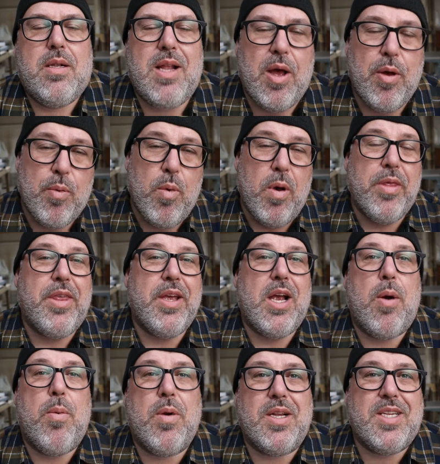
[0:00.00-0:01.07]
Now, one thing
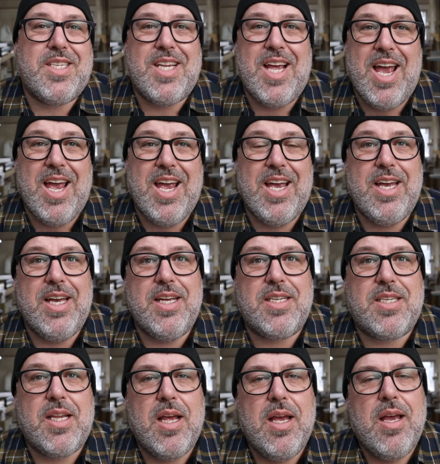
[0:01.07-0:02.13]
I wanna say
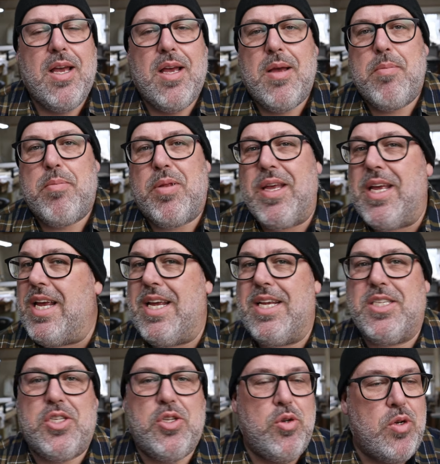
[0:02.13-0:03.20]
is,
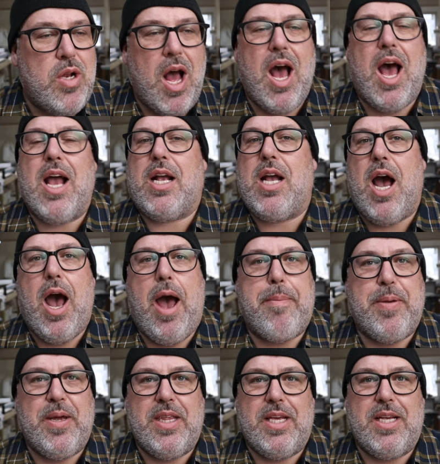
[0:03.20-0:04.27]
Please do not
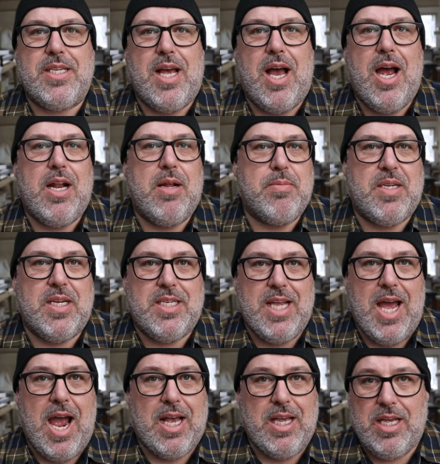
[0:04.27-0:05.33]
copy these items
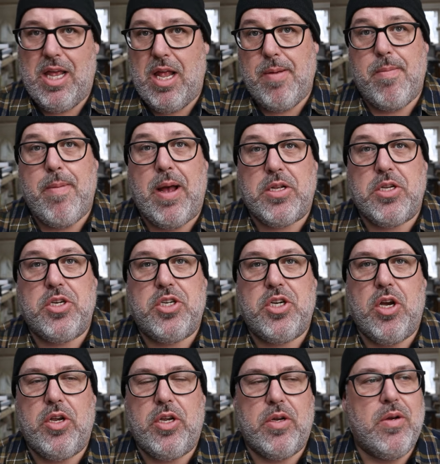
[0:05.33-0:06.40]
exactly that I'm about to
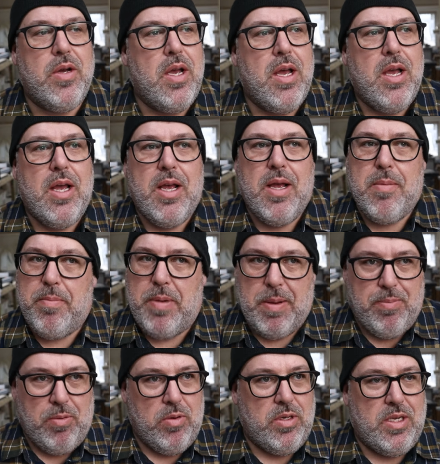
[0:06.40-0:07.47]
show you.
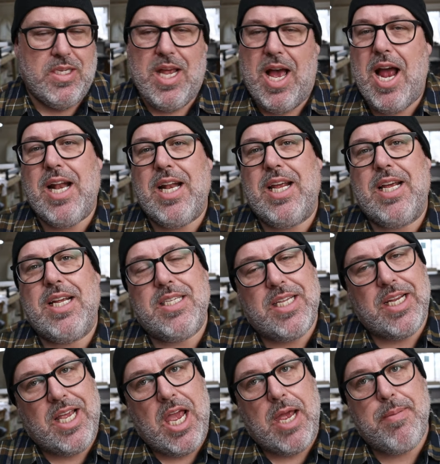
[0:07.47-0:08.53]
People designed these,
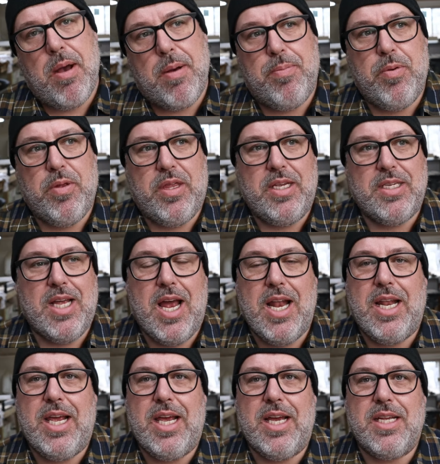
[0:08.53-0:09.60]
they came up with these
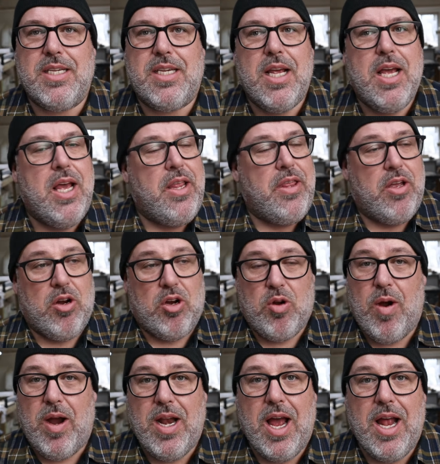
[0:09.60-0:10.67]
ideas. They're
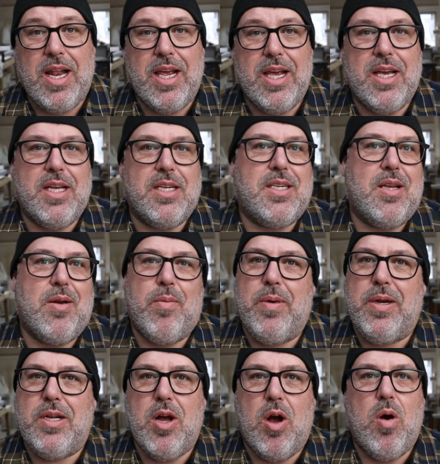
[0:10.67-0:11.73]
great ideas.
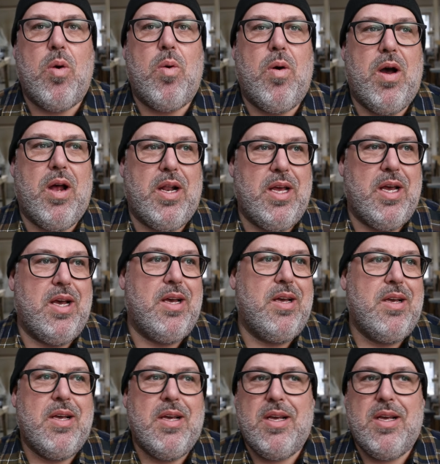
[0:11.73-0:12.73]
We don't want to